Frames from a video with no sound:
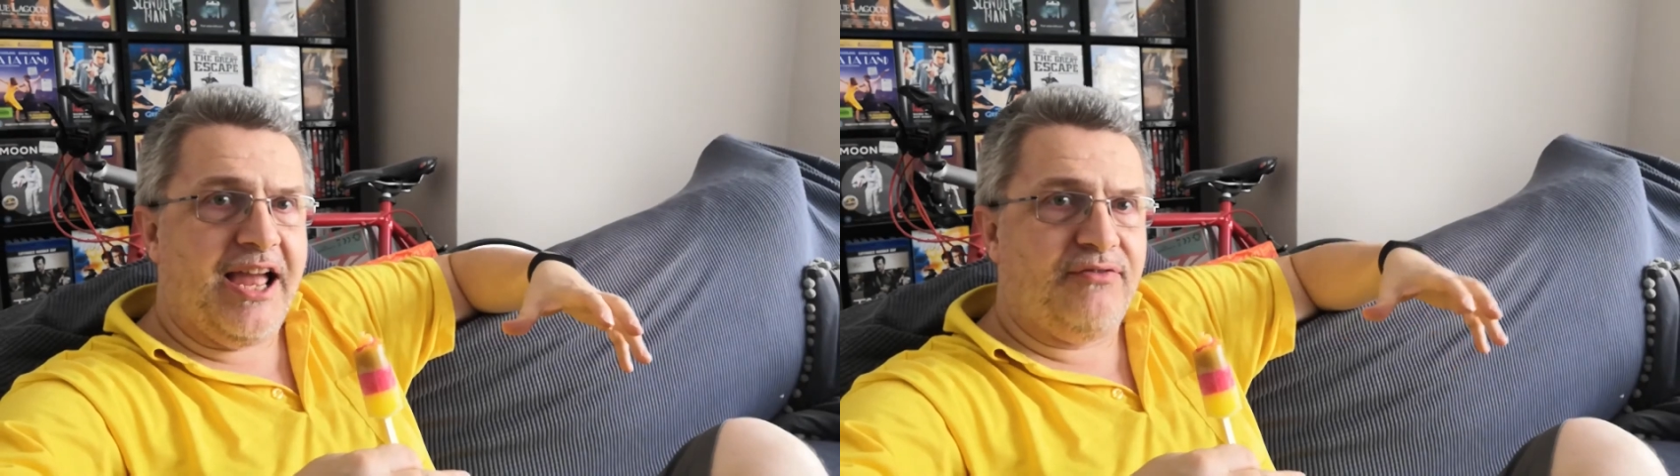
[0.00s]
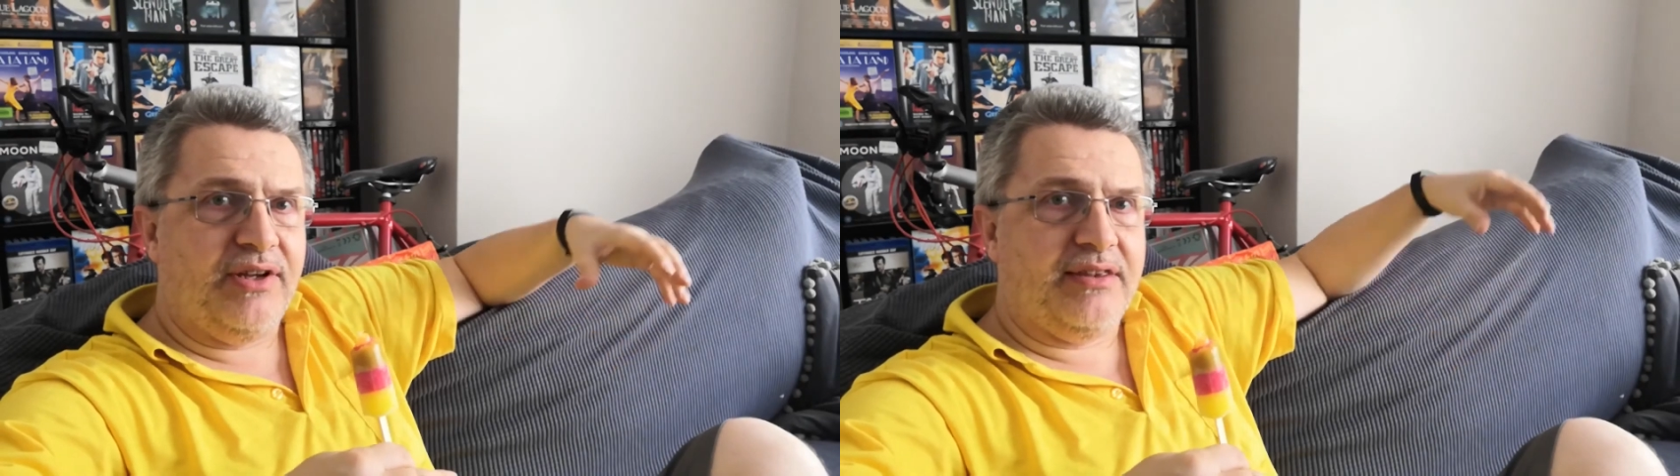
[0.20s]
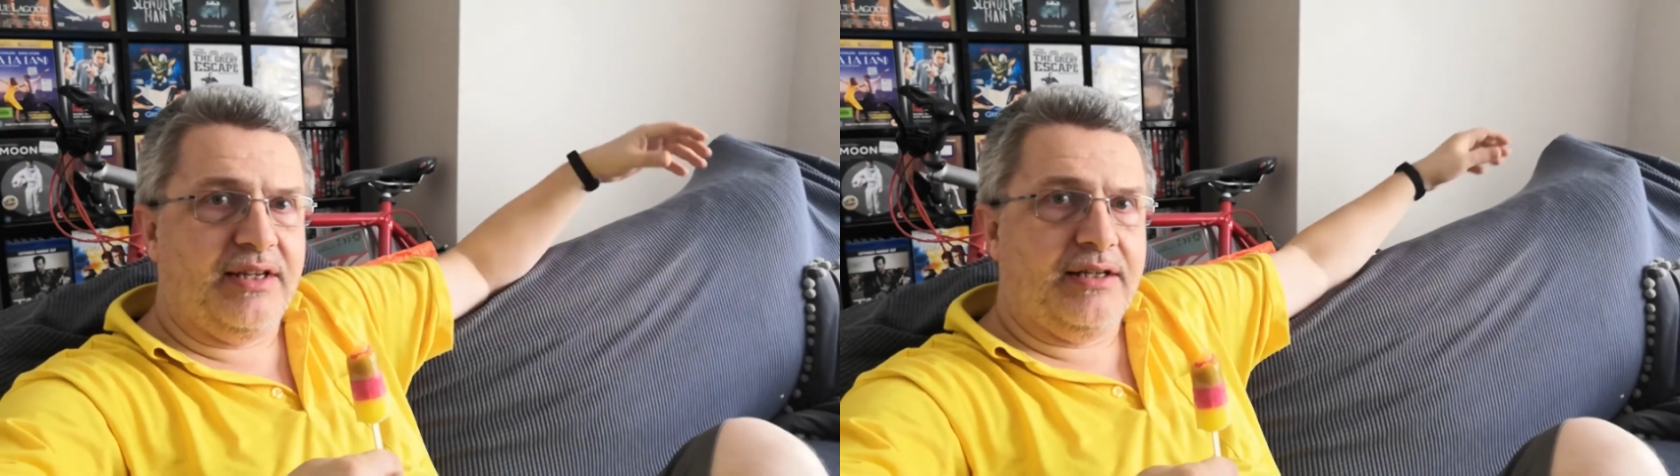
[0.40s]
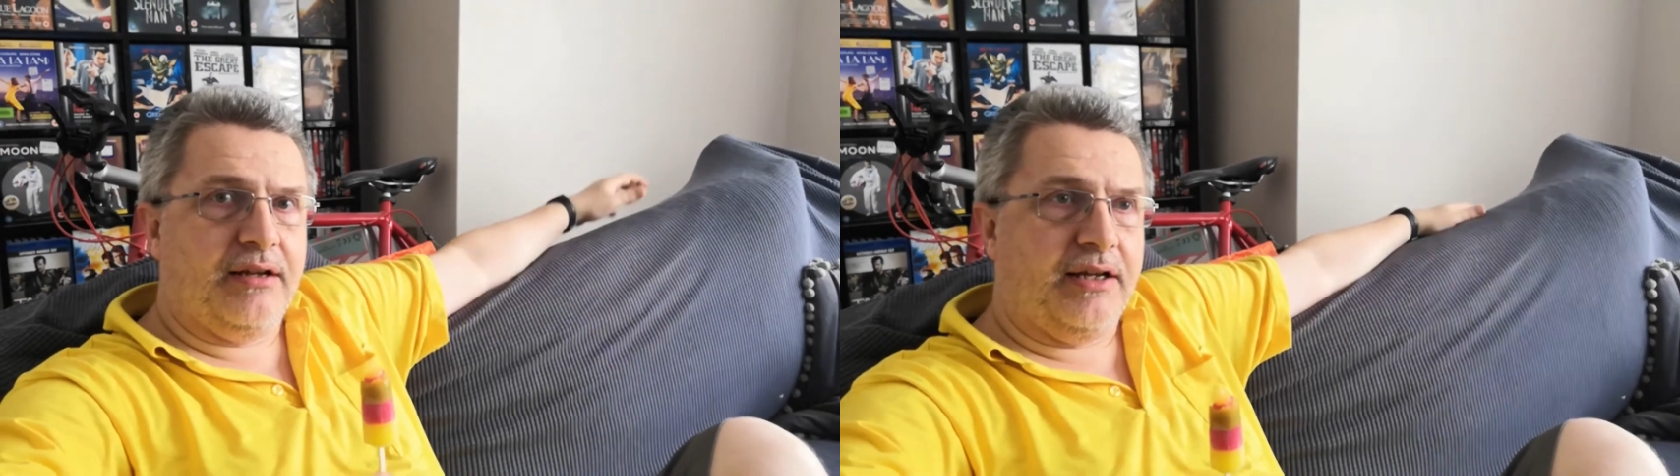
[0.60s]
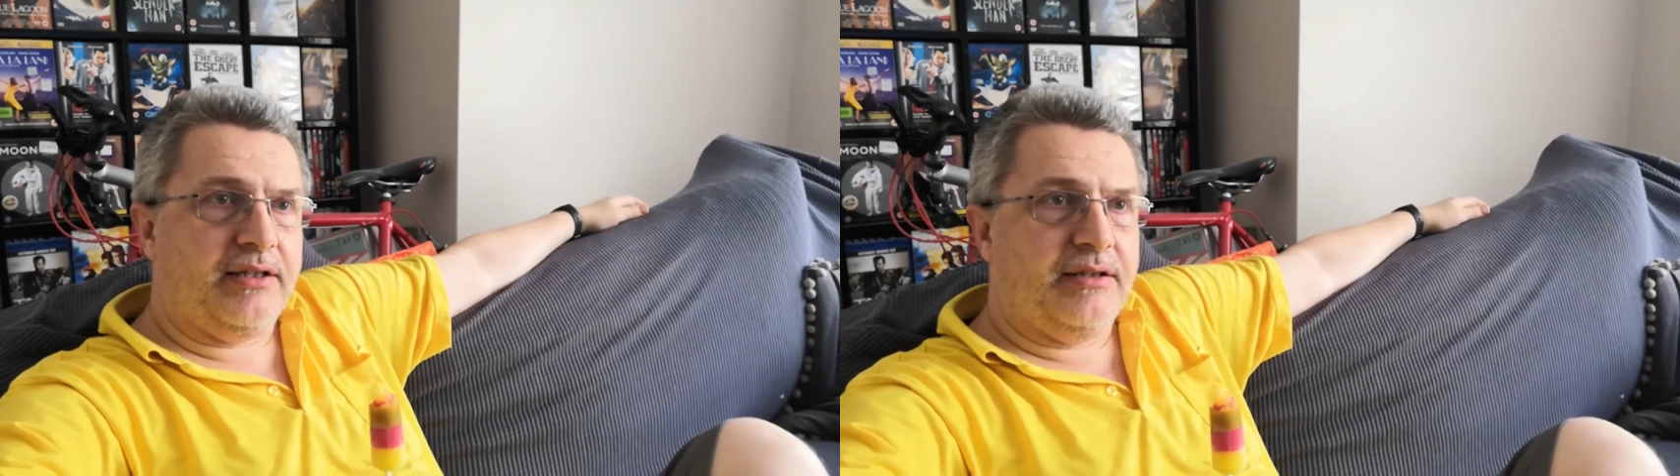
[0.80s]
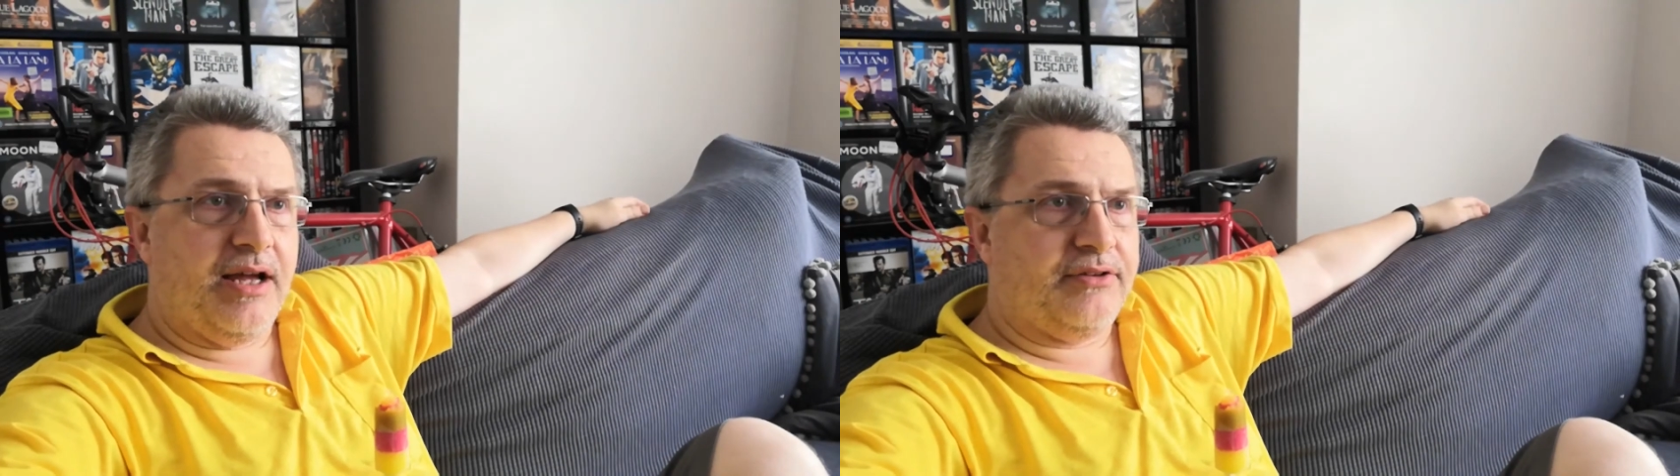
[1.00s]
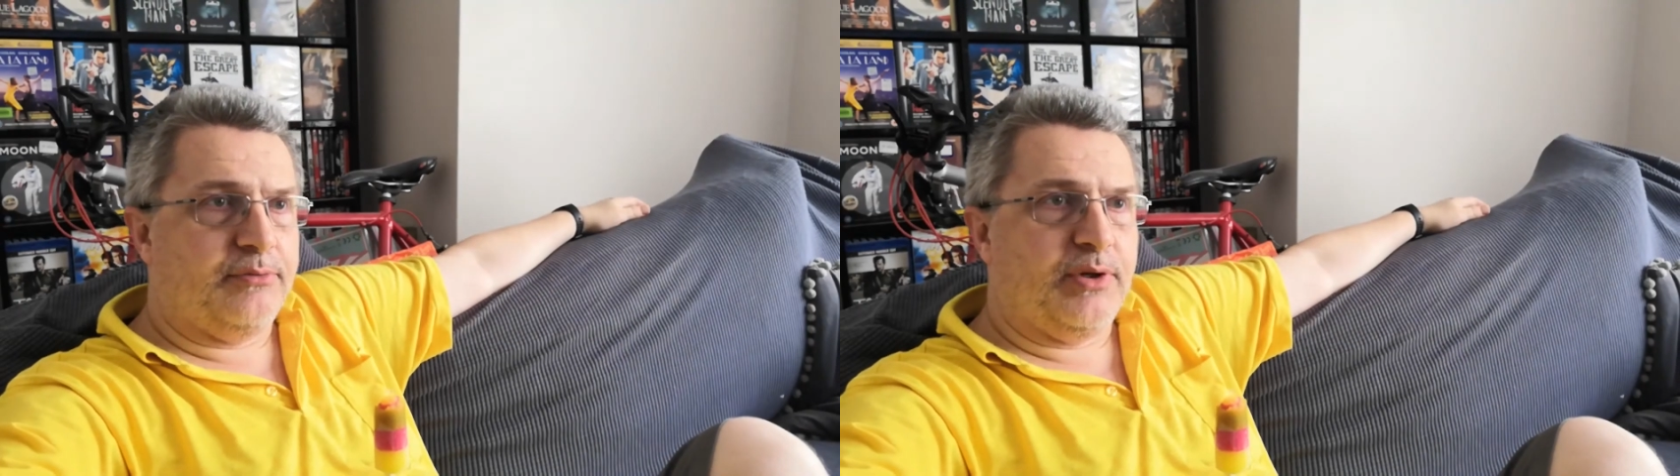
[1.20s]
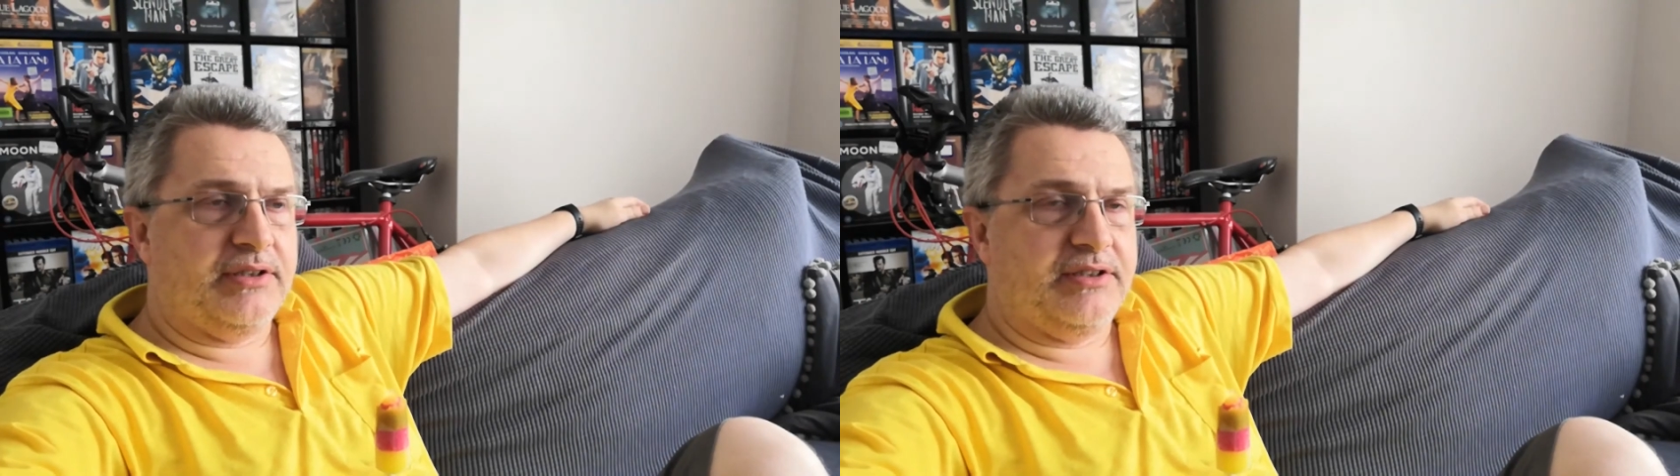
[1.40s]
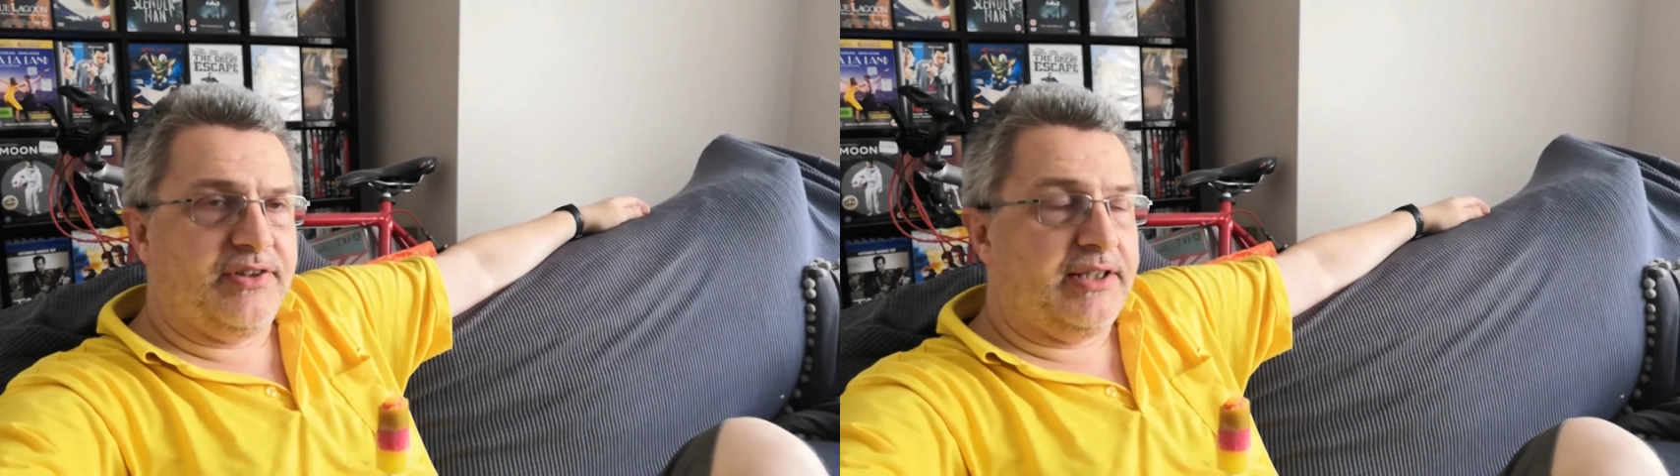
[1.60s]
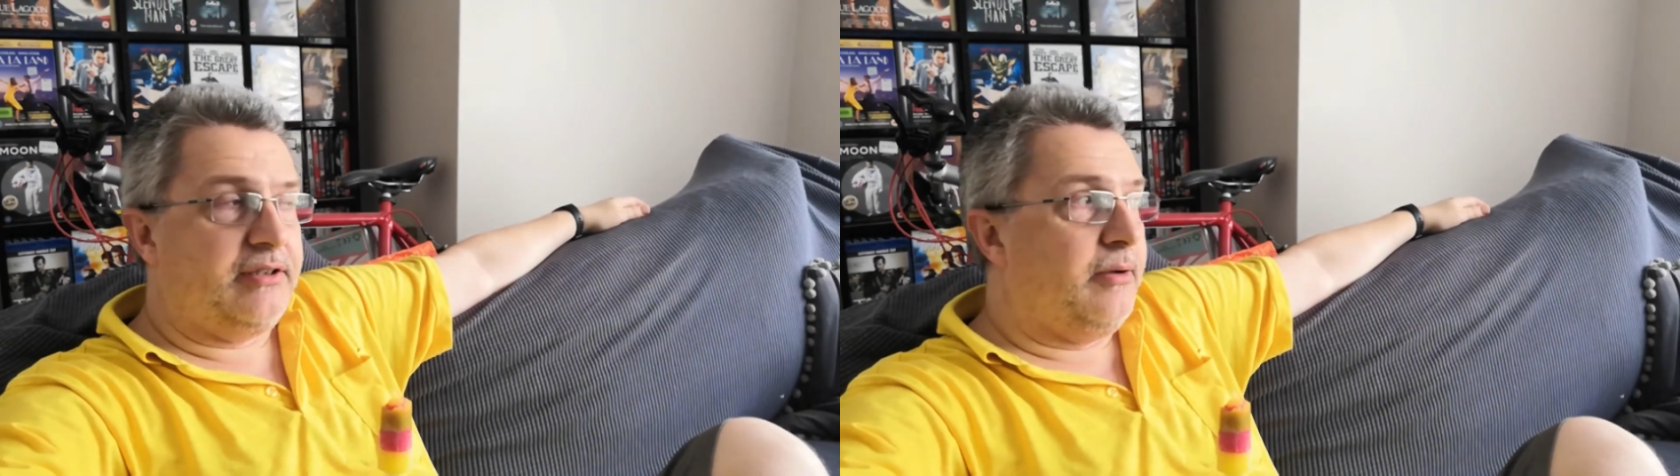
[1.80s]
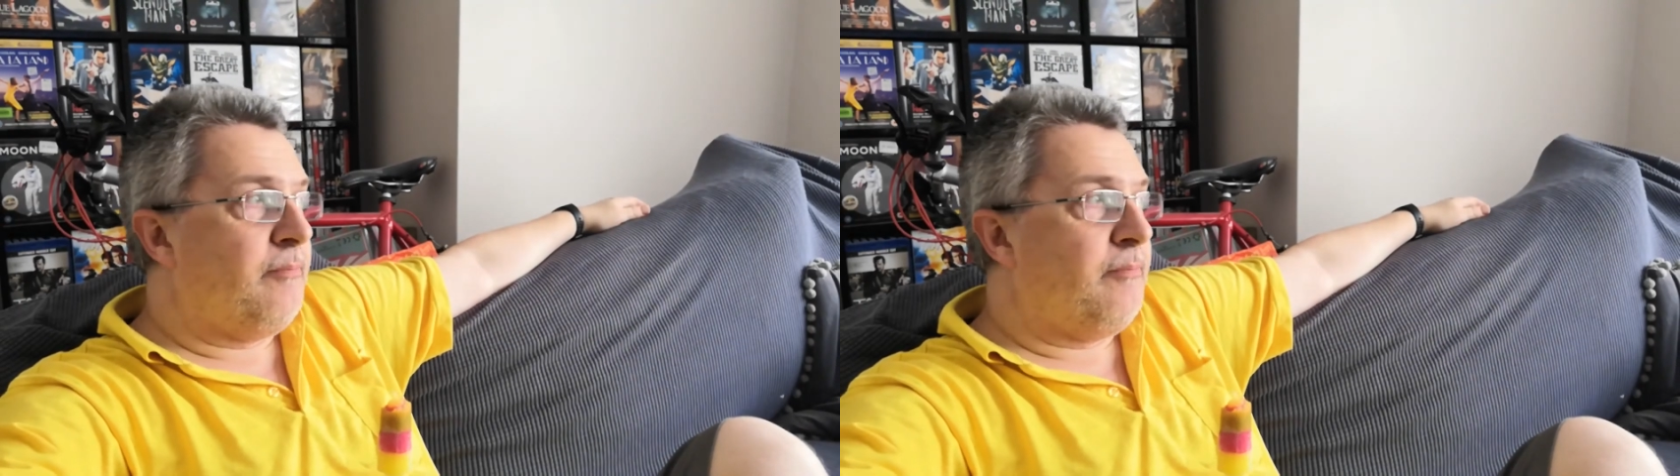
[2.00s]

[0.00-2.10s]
heavy thing like other ones I've had.